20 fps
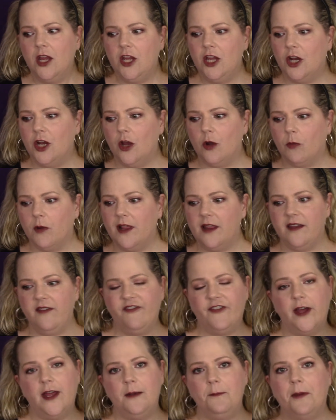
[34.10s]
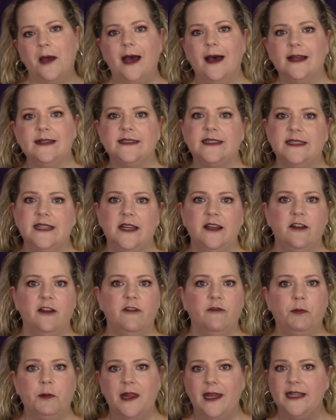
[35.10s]
really fun,
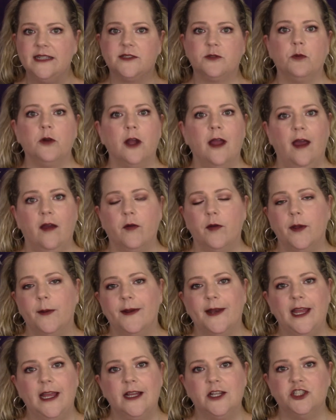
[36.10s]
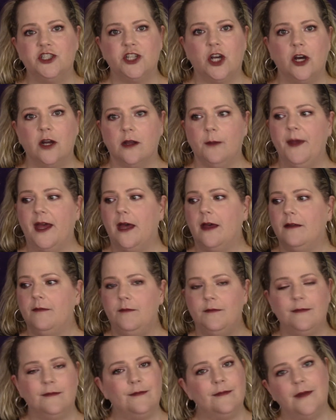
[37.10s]
positive place where everybody could talk
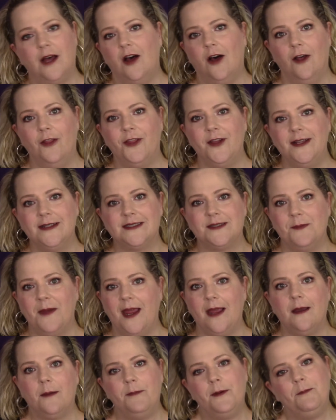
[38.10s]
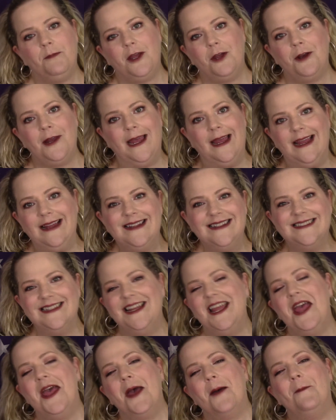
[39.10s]
about all things makeup and beauty.
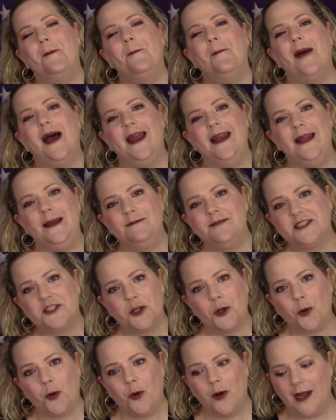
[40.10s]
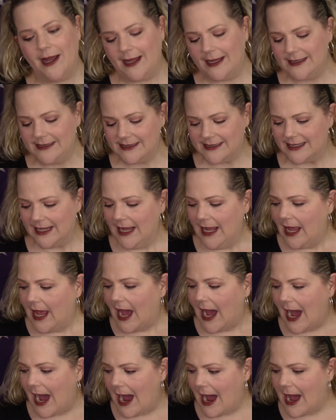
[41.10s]
My name's Chris.
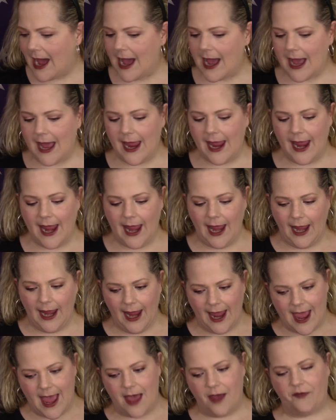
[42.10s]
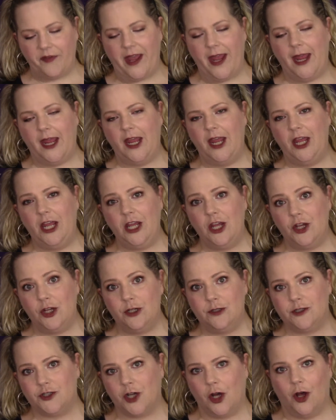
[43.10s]
I have a
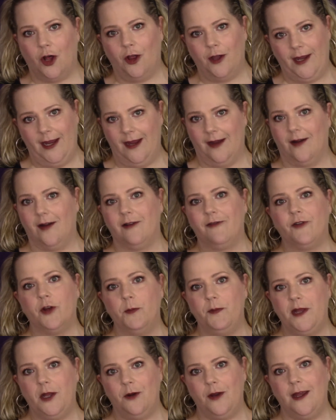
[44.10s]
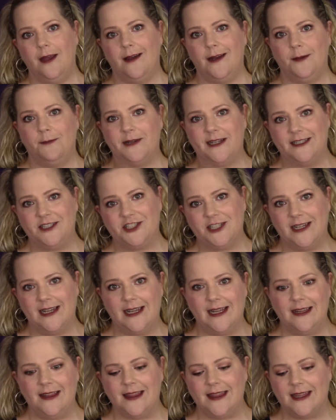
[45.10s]
huge haul here for Beauty on a
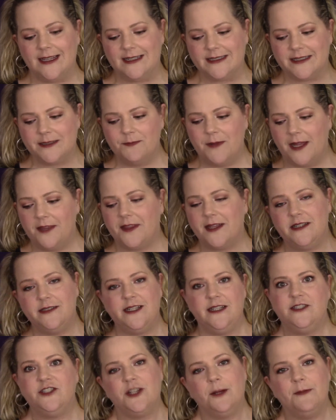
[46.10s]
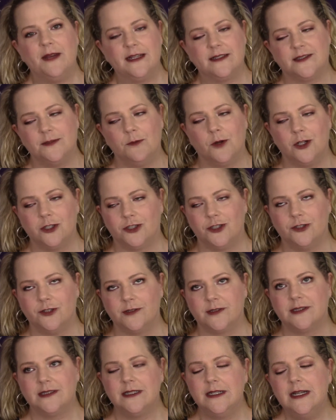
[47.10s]
Budget this month at TJMaxx and
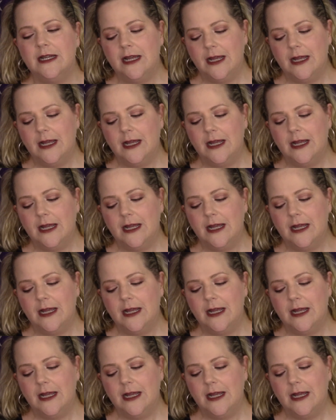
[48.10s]
Marshalls.